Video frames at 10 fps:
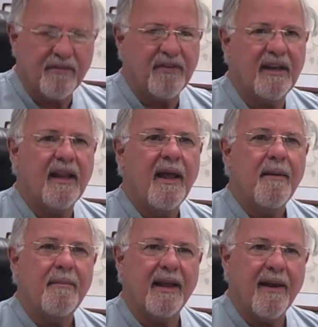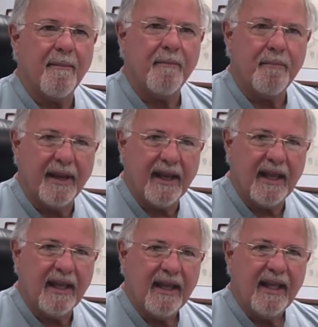and feet become
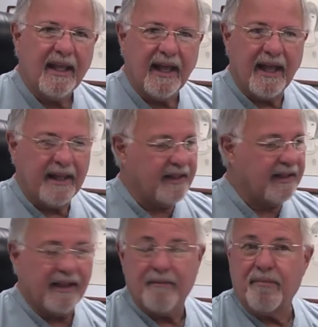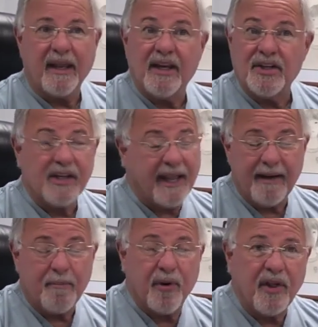big. Uh, they
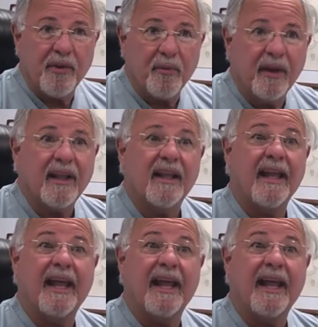can't put on the ring,